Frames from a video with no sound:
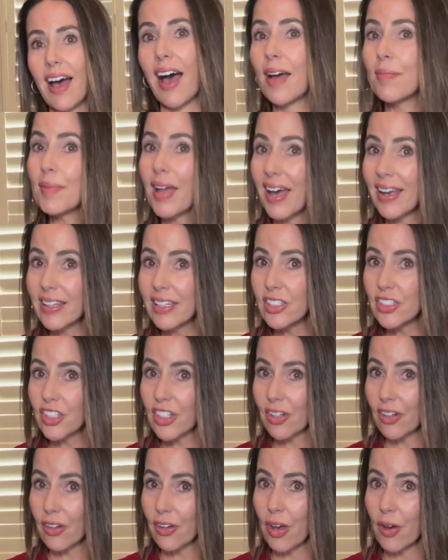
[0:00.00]
I'm not going
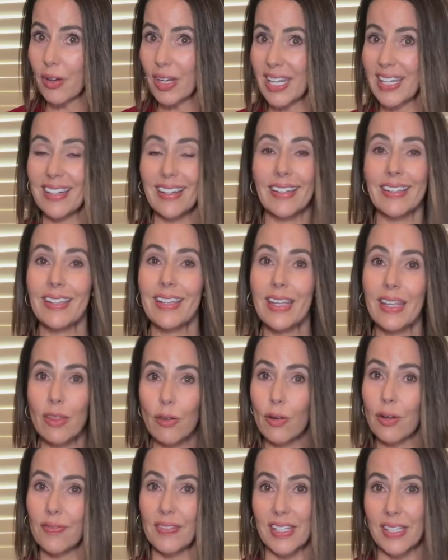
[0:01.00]
to sugarcoat it,
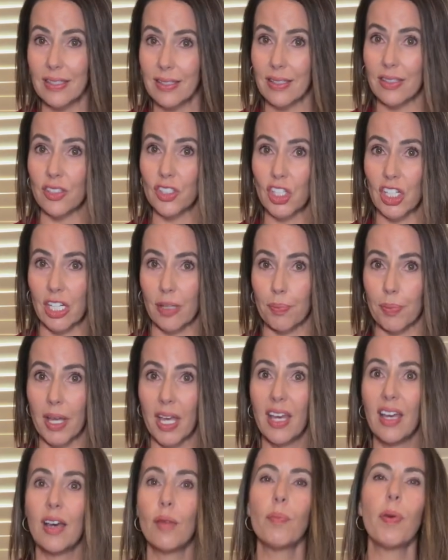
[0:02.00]
neither of these is cheap.
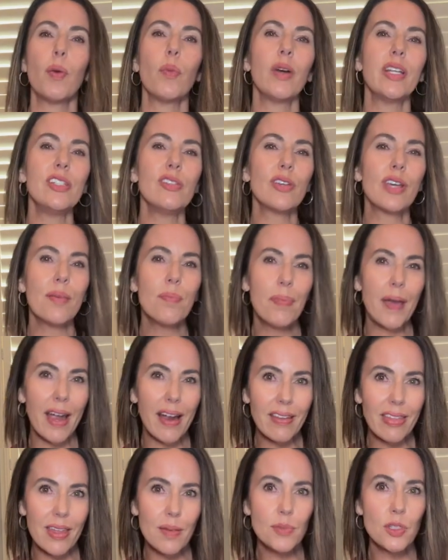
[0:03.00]
But when you
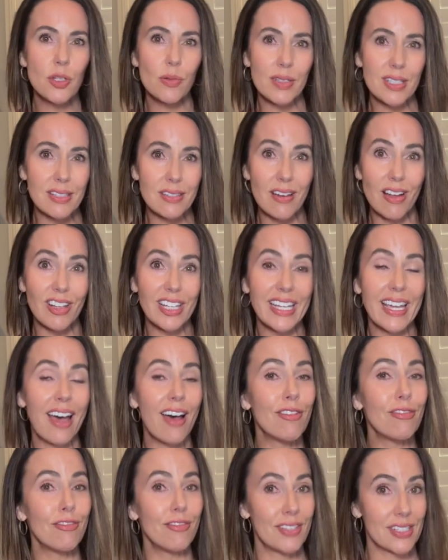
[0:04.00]
compare them to installing
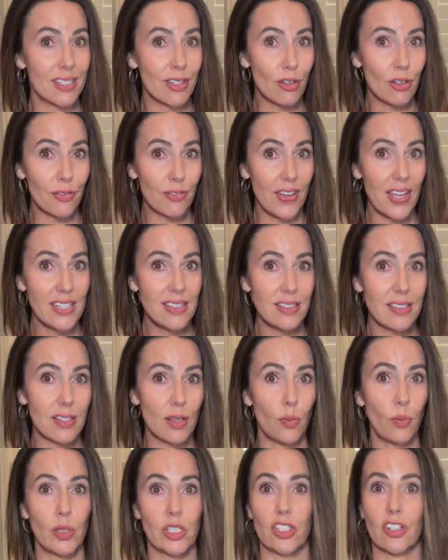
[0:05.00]
a physical fence,
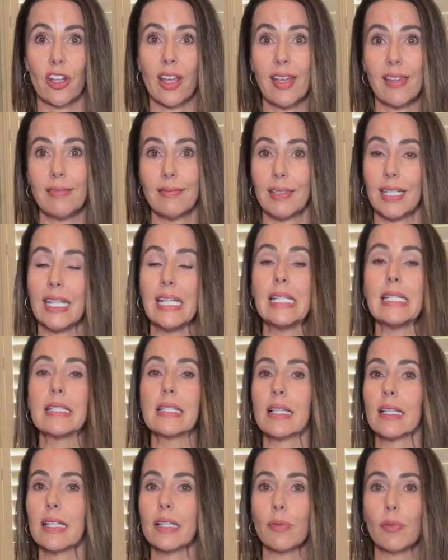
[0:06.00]
which can
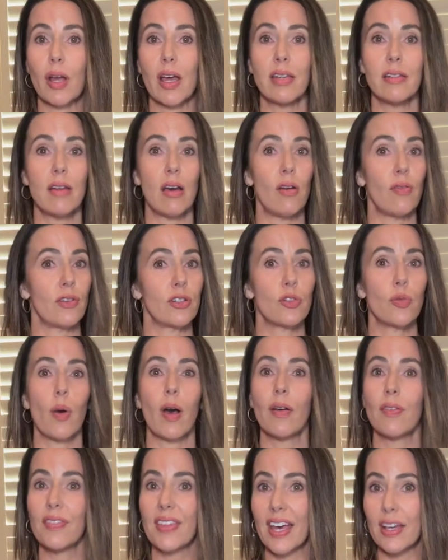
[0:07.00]
easily run over
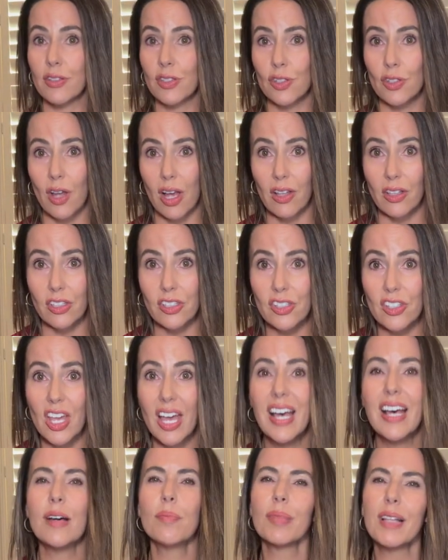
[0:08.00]
$12,000,
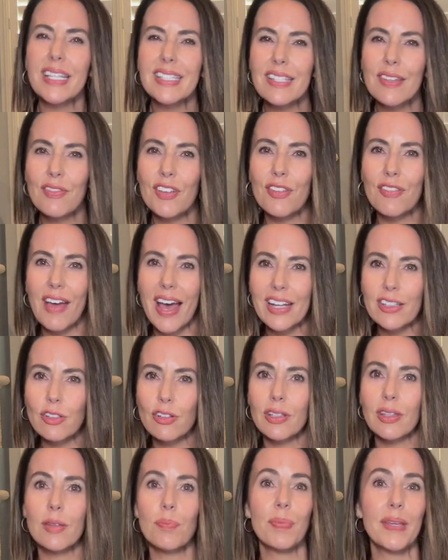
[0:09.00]
plus if you
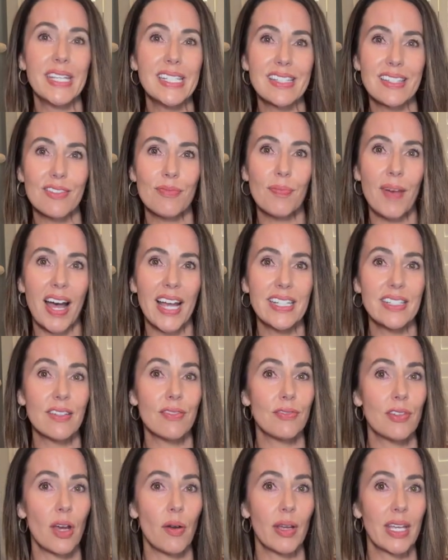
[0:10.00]
factor in the peace of mind
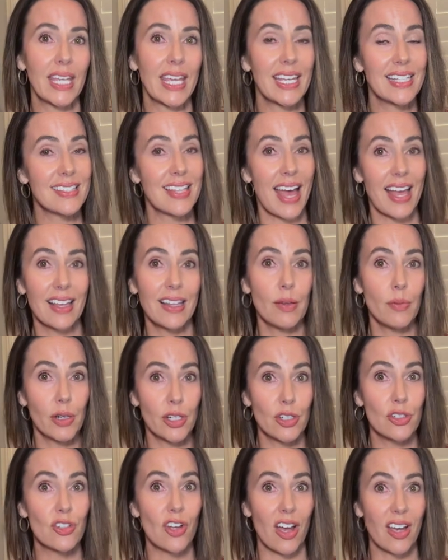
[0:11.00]
of knowing exactly where
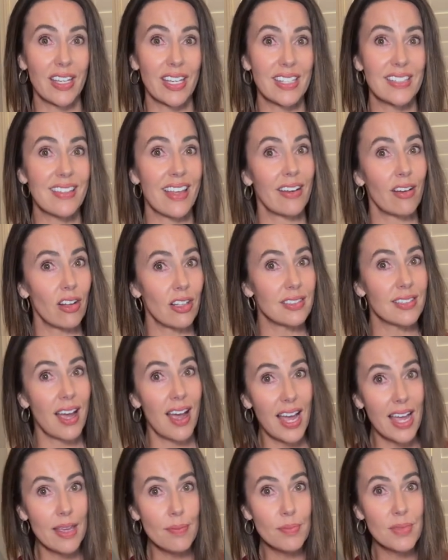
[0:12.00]
your dog is at all
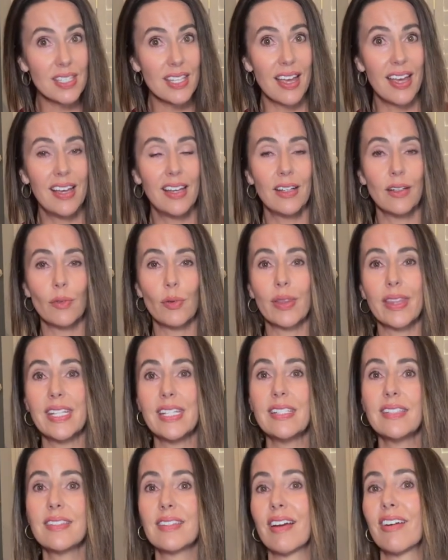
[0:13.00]
times, well,
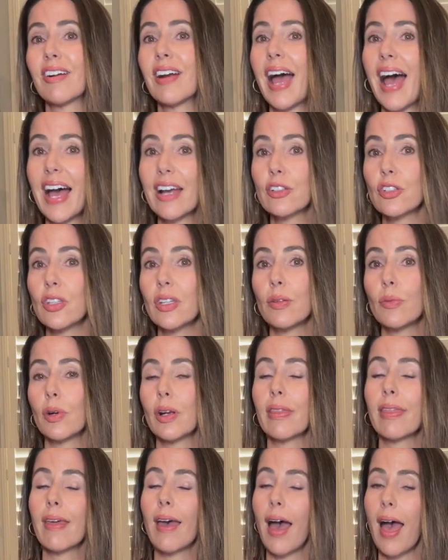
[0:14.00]
these are actually
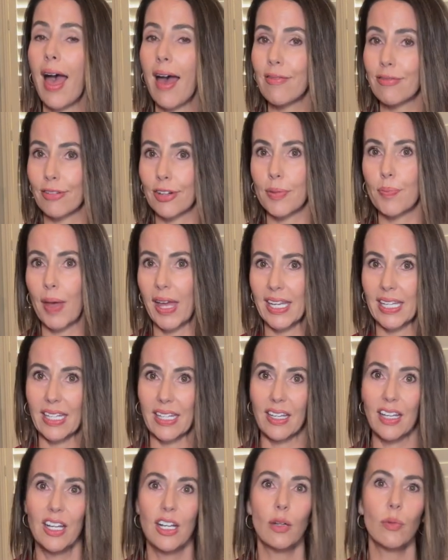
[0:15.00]
worth every
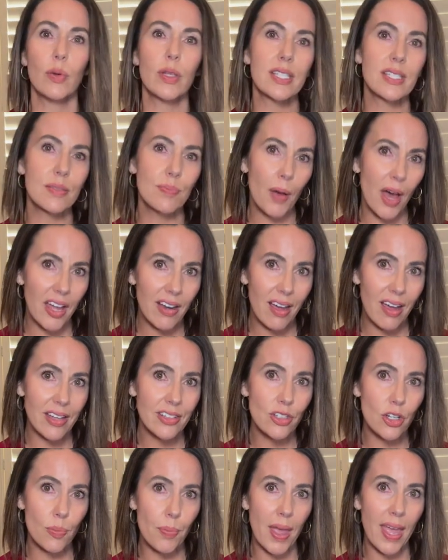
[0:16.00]
penny. With
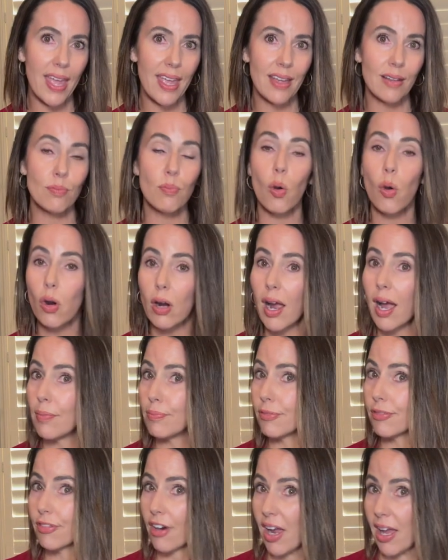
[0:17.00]
SpotOn, you're paying more
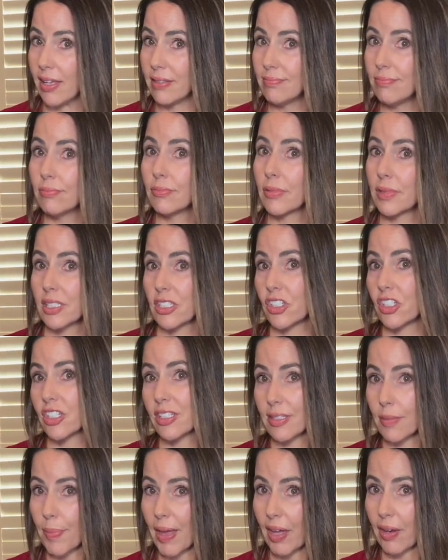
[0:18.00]
upfront, which
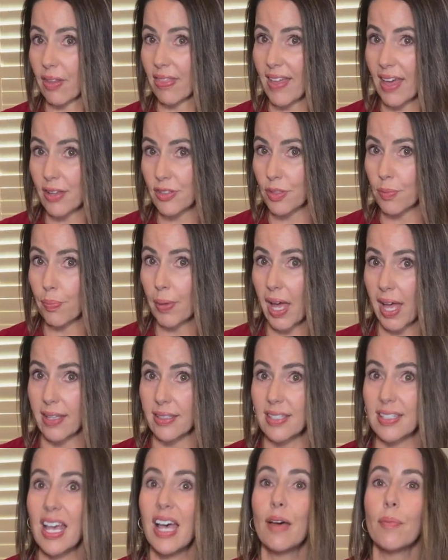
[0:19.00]
is about
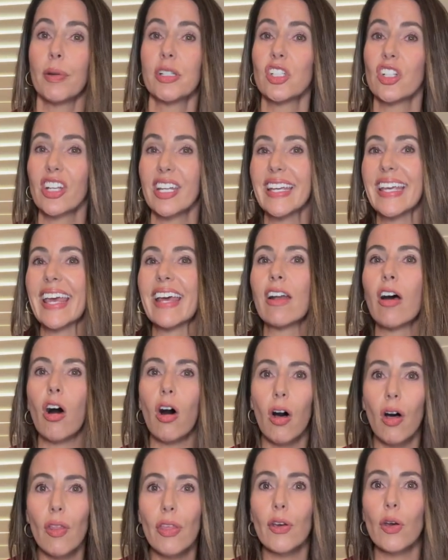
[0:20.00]
$1,000, but you're going to get
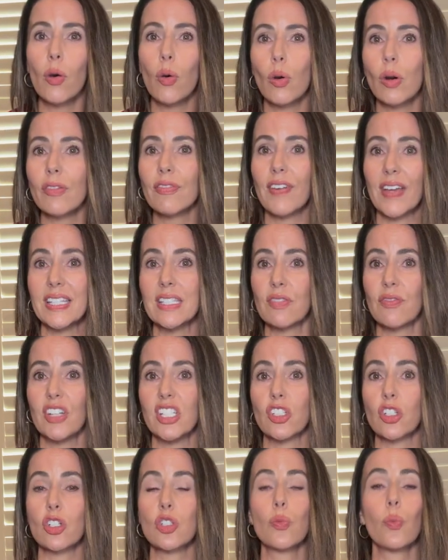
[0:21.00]
all the core fence
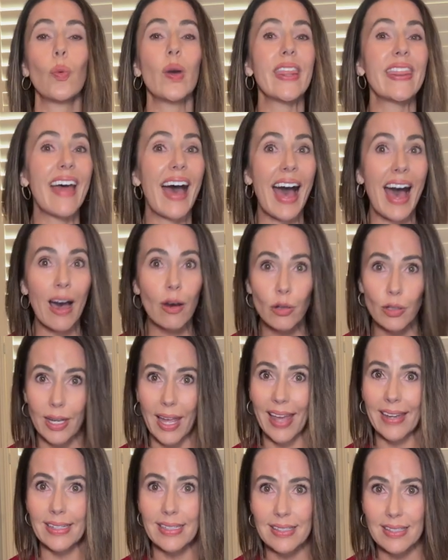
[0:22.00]
features without
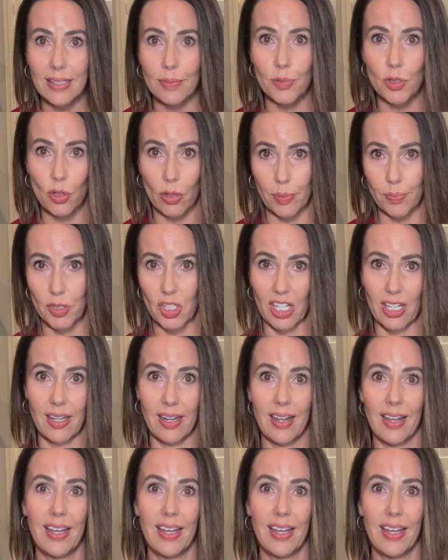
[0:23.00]
any subscription.